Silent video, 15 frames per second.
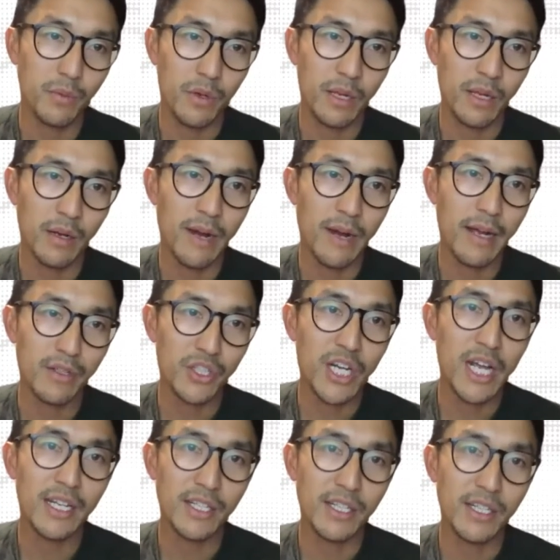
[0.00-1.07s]
around
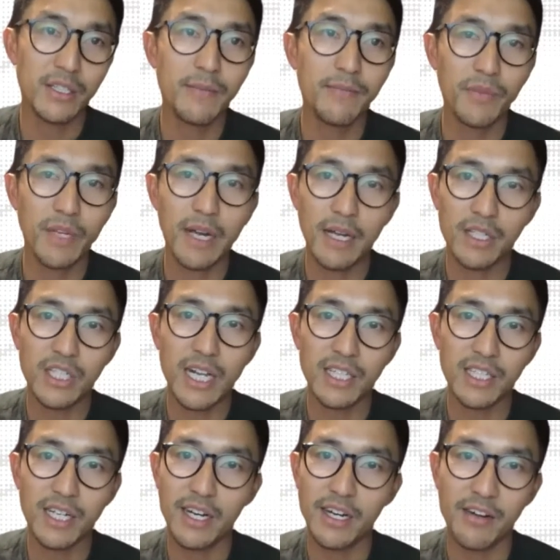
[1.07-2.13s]

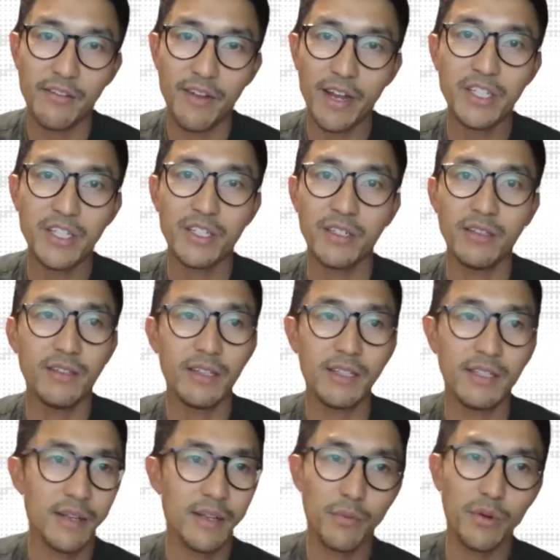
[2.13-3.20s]
challenge-led innovation, is
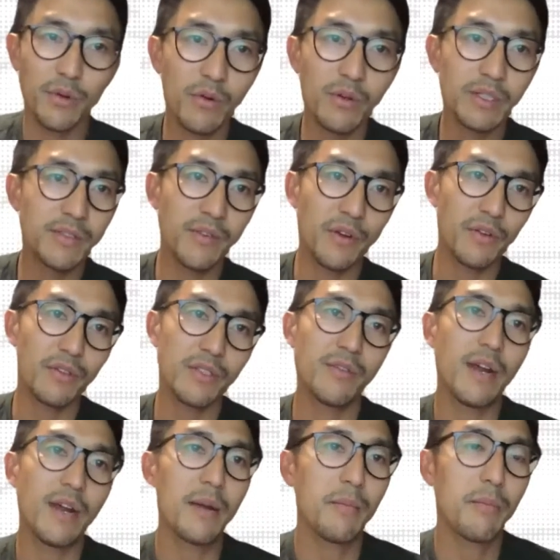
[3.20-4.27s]
that we're always focused
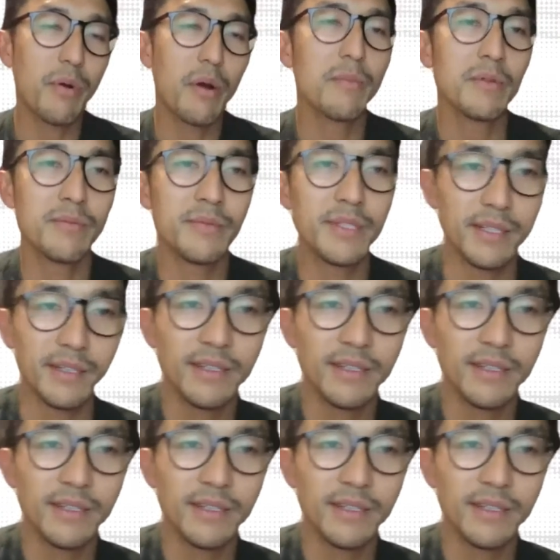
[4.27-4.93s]
around problems, and